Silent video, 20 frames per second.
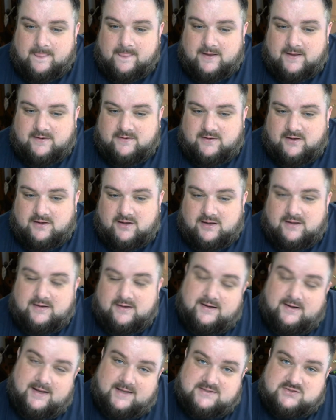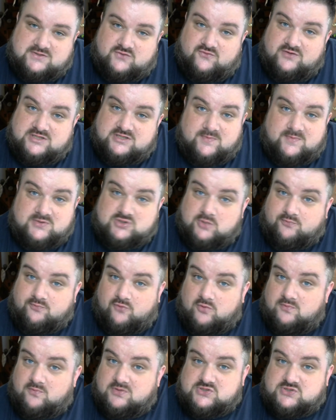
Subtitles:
And last Christmas I bought my